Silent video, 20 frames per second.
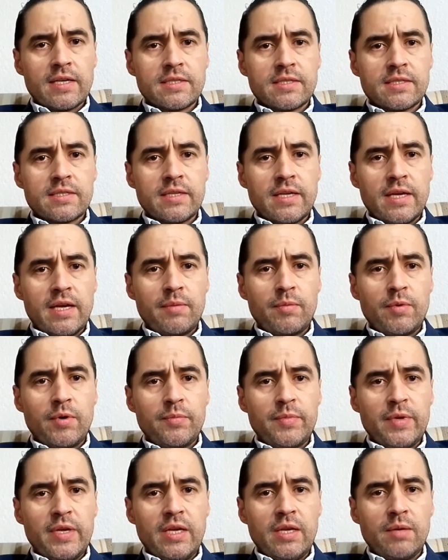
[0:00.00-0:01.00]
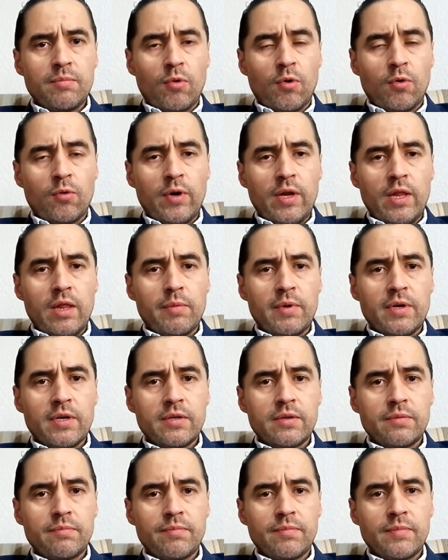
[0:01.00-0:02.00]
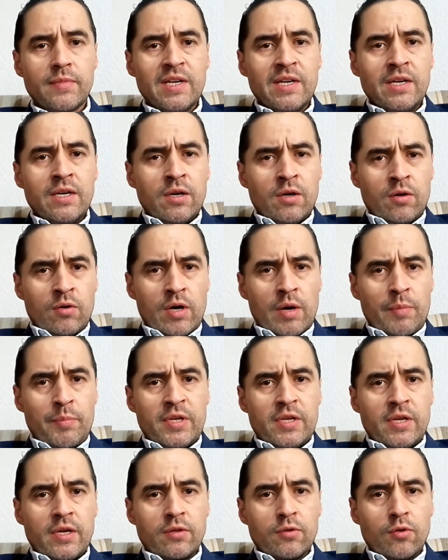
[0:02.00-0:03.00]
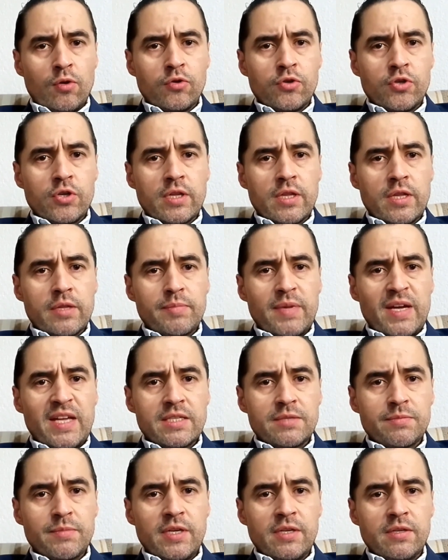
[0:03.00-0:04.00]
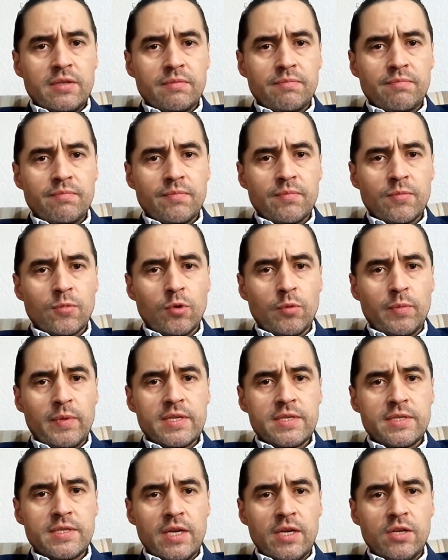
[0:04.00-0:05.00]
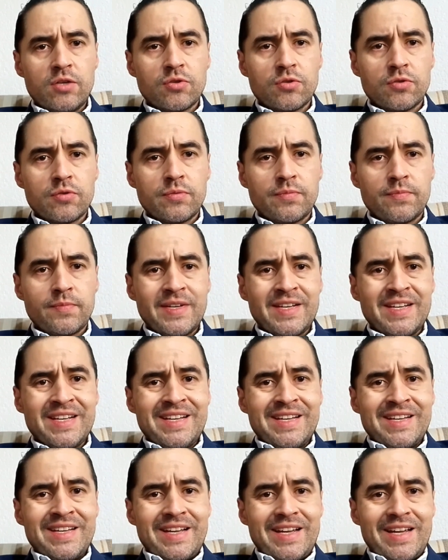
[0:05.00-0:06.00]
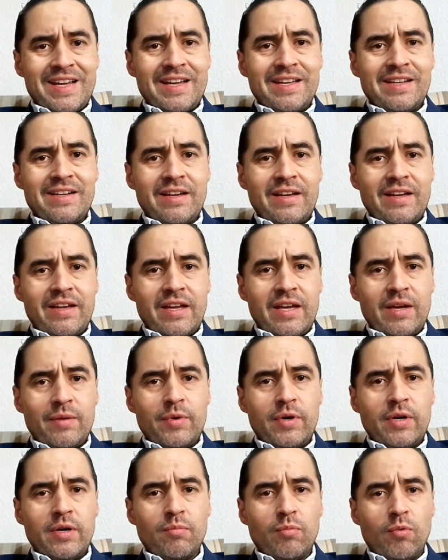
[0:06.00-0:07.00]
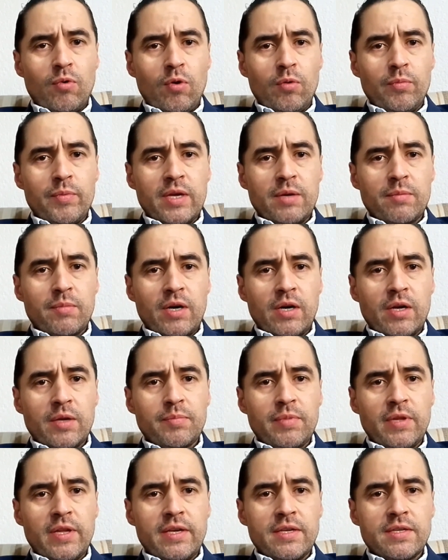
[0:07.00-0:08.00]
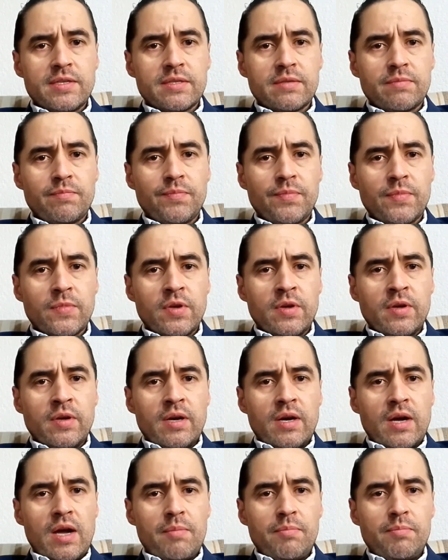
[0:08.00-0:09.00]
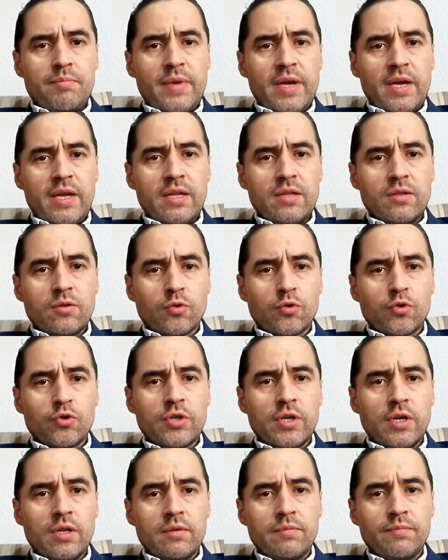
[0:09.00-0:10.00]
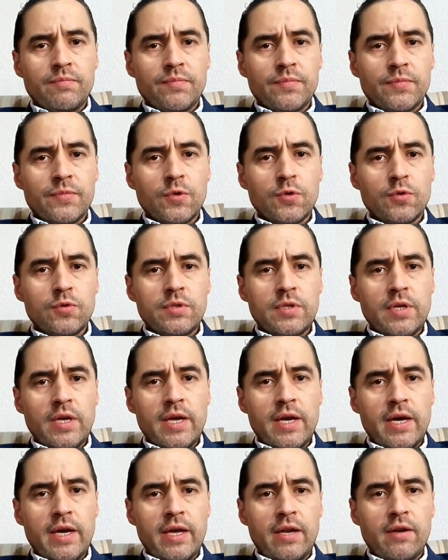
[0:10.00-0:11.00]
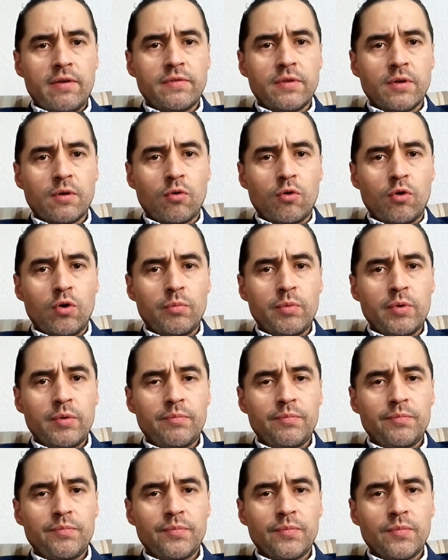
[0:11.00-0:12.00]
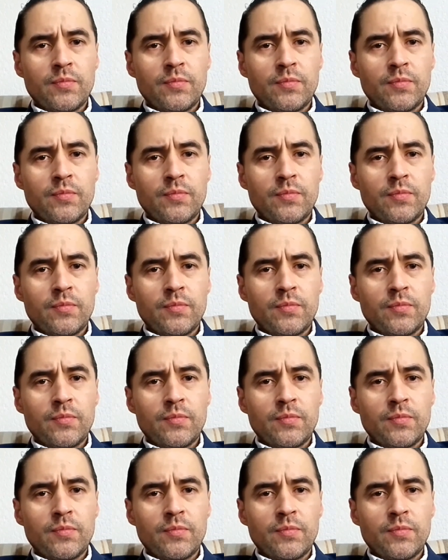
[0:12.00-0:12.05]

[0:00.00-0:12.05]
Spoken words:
has never been more relevant. Rapid technological advancement, globalization, and an ever-evolving marketplace have made it crucial to stay ahead of the curve.